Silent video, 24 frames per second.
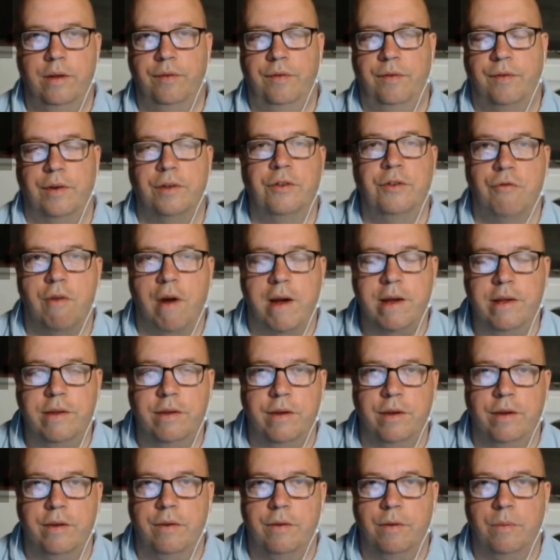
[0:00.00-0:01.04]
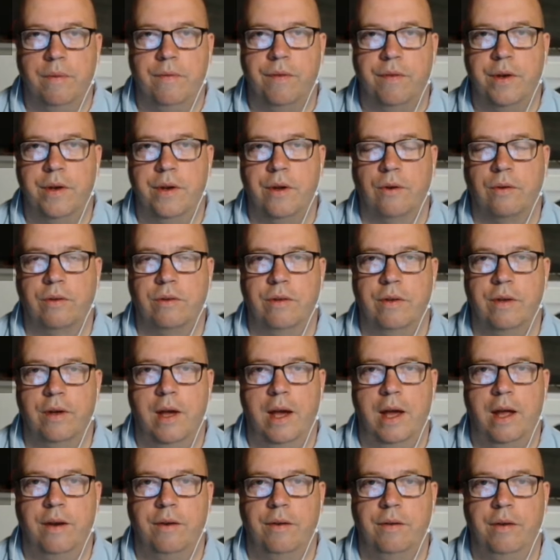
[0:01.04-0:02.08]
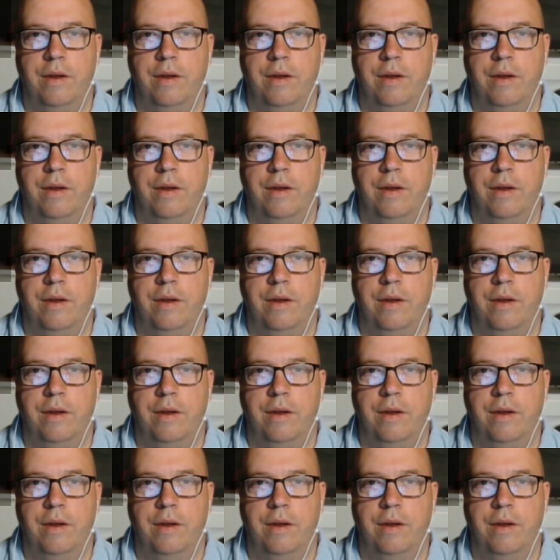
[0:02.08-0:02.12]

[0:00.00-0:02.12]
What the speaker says: frustrated with the Doctor and,